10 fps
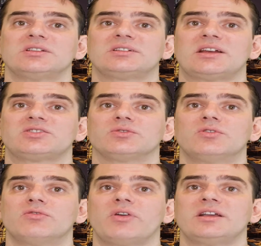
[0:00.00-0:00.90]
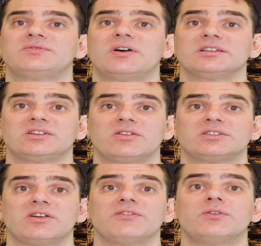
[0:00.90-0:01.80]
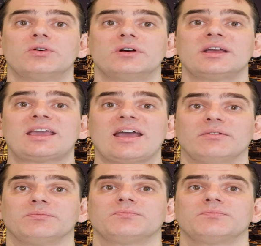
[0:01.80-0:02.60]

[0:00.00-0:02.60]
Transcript: international call rate via 004 again.